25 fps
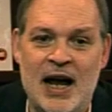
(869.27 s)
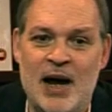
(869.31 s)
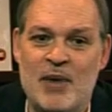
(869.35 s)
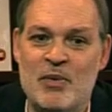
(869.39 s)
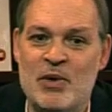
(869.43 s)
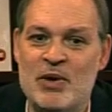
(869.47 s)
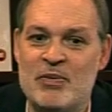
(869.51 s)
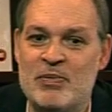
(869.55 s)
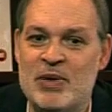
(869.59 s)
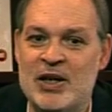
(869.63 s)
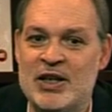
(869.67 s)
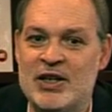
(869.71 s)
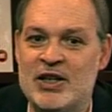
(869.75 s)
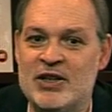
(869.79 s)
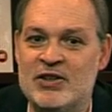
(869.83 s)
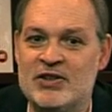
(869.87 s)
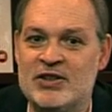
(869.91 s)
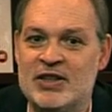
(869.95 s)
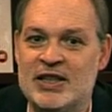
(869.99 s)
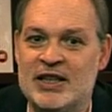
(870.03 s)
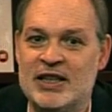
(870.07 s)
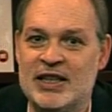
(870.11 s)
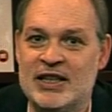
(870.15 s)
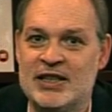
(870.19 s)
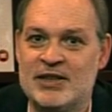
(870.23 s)
And we've been
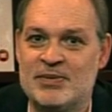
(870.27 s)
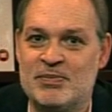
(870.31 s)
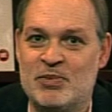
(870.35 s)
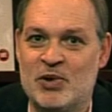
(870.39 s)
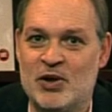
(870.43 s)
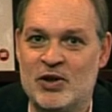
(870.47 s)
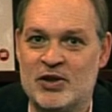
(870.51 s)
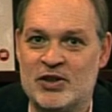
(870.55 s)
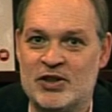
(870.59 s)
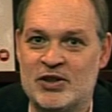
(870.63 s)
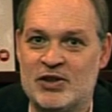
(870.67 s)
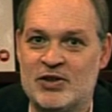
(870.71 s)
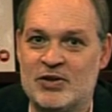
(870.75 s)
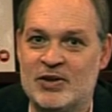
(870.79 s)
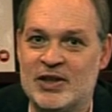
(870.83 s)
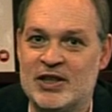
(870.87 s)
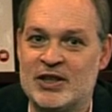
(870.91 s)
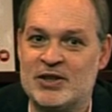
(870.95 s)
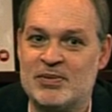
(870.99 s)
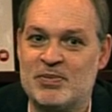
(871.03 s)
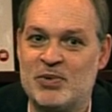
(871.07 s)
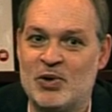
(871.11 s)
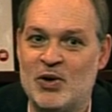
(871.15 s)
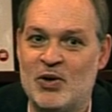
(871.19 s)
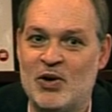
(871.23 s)
using these books to
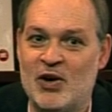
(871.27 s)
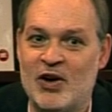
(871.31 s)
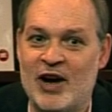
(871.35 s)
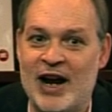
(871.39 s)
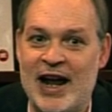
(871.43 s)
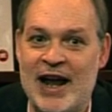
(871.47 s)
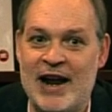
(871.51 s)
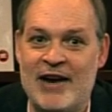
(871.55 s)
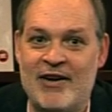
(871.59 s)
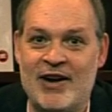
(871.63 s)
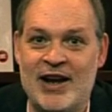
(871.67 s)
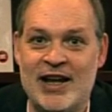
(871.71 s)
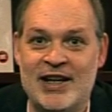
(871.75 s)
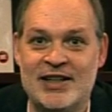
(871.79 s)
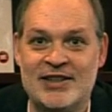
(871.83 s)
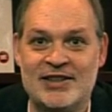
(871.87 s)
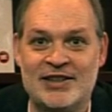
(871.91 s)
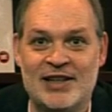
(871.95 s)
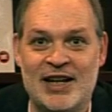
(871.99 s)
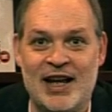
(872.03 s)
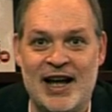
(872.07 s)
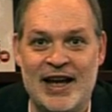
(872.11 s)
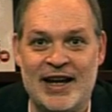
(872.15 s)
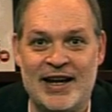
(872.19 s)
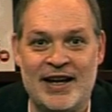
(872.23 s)
explore
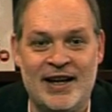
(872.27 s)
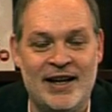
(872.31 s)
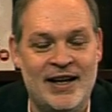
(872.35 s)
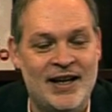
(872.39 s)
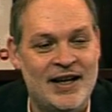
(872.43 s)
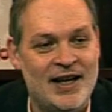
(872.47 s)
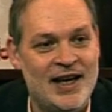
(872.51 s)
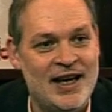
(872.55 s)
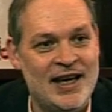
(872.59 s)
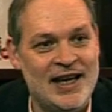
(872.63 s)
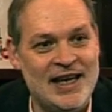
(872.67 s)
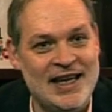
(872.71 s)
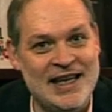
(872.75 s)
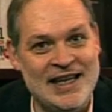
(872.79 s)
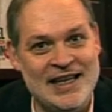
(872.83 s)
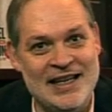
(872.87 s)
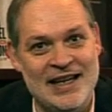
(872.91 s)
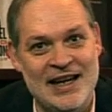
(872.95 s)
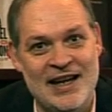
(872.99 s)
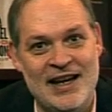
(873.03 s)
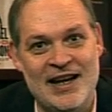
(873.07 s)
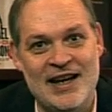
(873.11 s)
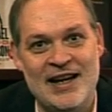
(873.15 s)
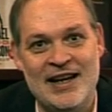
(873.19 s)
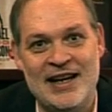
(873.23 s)
areas like
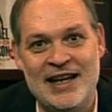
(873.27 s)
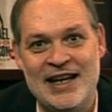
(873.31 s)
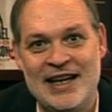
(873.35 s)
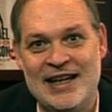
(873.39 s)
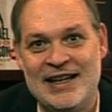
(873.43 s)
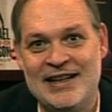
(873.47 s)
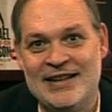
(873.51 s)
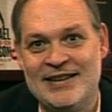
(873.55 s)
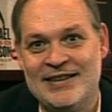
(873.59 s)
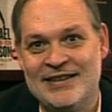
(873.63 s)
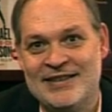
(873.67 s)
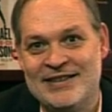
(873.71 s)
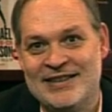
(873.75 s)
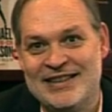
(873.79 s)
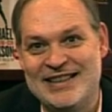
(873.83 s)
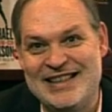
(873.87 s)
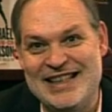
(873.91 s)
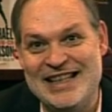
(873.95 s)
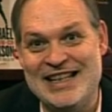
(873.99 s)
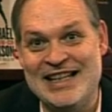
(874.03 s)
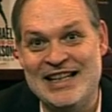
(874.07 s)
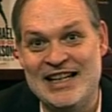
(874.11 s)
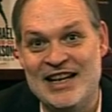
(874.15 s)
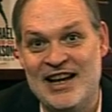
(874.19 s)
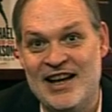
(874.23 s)
e-learning,
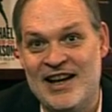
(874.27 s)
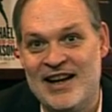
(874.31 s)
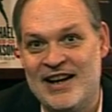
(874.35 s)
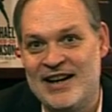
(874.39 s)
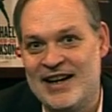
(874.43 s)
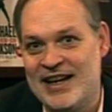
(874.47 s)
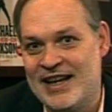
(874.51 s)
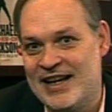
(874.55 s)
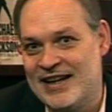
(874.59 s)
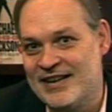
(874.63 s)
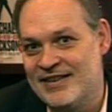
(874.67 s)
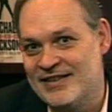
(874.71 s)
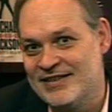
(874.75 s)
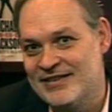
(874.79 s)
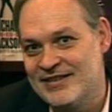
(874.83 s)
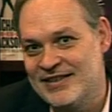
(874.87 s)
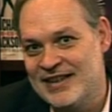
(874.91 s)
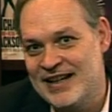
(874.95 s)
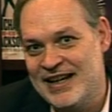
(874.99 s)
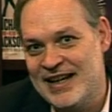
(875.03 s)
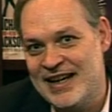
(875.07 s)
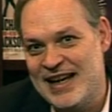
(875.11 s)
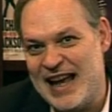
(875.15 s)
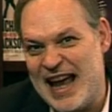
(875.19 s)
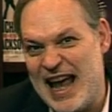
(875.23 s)
D-learning,
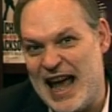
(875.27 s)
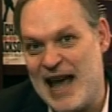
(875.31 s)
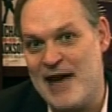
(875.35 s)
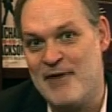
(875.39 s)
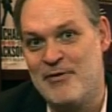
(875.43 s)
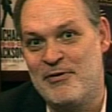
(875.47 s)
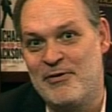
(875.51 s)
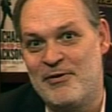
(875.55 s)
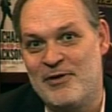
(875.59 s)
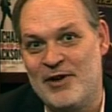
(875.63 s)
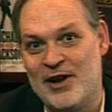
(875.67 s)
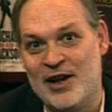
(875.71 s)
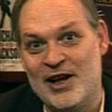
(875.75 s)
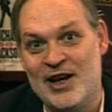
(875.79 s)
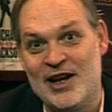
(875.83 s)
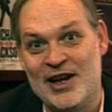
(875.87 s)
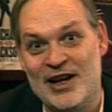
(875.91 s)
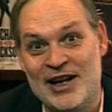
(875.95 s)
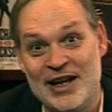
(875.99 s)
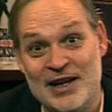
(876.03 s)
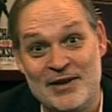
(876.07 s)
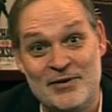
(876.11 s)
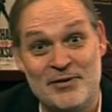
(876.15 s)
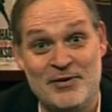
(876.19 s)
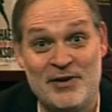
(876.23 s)

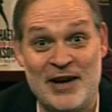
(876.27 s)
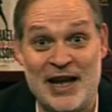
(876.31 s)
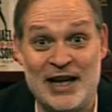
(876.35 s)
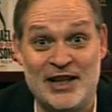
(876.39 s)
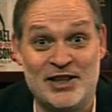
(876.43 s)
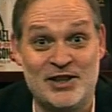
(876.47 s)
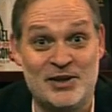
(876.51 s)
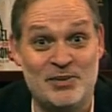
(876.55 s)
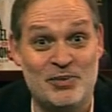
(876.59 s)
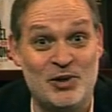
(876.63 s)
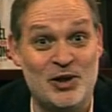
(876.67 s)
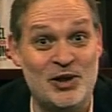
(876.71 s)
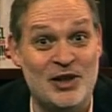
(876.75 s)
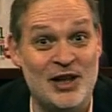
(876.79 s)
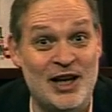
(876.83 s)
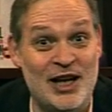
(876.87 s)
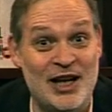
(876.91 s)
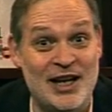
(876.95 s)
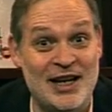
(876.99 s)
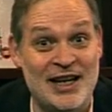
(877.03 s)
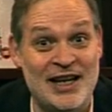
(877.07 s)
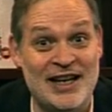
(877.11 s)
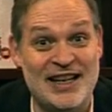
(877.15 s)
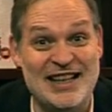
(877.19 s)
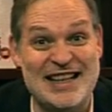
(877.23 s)
F-learning, flexible
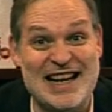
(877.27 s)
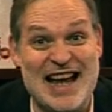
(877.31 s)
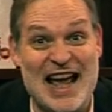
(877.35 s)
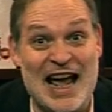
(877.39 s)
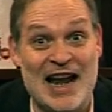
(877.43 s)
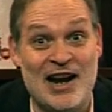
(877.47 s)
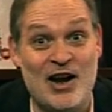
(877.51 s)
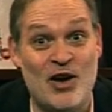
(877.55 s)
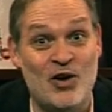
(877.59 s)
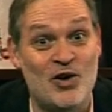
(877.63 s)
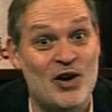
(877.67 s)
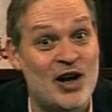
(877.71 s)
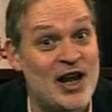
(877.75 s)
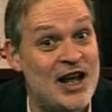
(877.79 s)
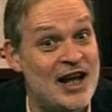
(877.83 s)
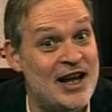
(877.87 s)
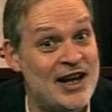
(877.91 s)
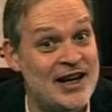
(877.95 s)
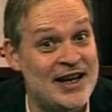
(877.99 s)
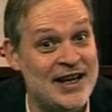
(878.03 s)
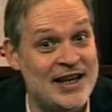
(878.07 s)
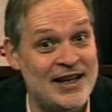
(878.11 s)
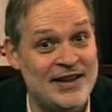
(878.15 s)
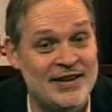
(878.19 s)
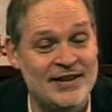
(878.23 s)
learning,
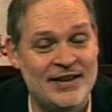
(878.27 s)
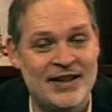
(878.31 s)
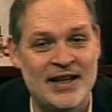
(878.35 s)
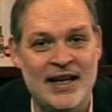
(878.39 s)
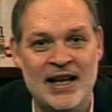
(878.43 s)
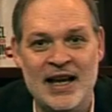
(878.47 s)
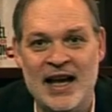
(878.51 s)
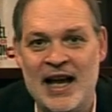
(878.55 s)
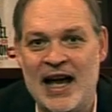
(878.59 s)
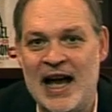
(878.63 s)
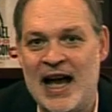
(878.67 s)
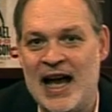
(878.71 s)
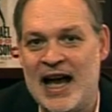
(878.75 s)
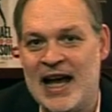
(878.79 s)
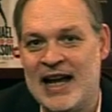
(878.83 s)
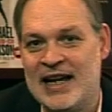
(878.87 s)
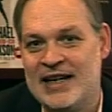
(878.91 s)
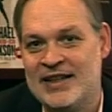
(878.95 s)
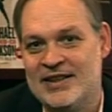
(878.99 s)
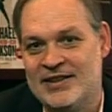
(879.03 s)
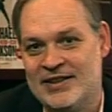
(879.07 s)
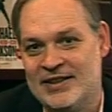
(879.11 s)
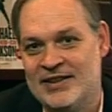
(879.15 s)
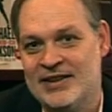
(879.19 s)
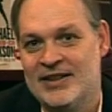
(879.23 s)
nano-learning,
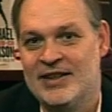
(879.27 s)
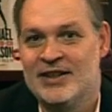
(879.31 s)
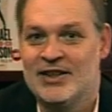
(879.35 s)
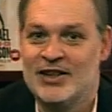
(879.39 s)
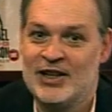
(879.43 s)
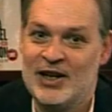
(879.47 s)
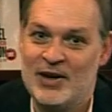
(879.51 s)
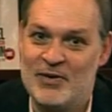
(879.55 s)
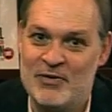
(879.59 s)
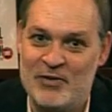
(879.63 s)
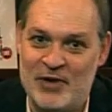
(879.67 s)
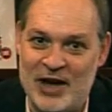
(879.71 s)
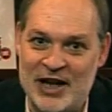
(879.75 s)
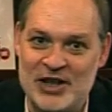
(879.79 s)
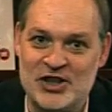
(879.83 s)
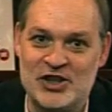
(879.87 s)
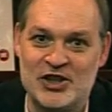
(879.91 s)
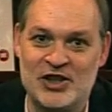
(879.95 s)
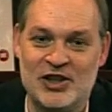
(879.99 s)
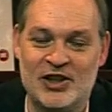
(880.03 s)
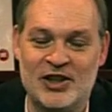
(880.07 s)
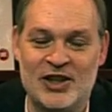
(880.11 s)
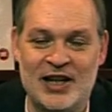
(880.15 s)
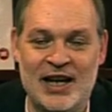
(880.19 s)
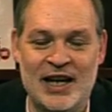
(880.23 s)
and
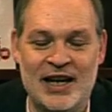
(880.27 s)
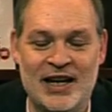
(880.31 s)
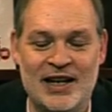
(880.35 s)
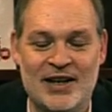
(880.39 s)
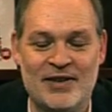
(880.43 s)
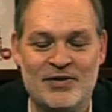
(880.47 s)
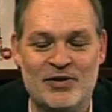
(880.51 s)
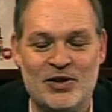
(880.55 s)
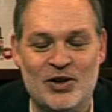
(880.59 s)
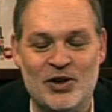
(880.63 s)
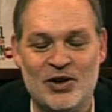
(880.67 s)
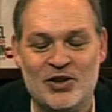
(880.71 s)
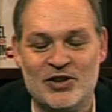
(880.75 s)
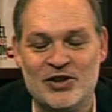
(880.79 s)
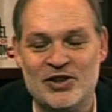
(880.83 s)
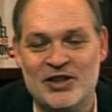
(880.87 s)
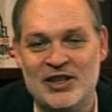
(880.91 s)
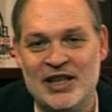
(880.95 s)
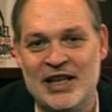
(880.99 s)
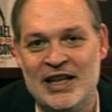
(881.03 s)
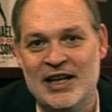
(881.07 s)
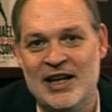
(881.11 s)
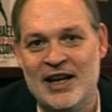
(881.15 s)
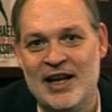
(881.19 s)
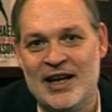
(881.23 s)
conventional learning, of course,
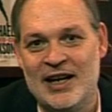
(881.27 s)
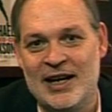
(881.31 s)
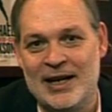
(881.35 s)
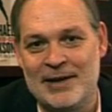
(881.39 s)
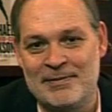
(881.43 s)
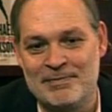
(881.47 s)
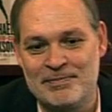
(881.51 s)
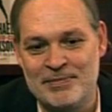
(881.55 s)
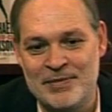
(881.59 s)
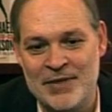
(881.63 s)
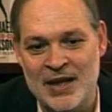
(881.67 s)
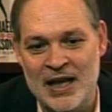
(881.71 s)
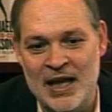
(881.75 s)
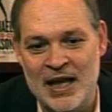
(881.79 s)
C-learning.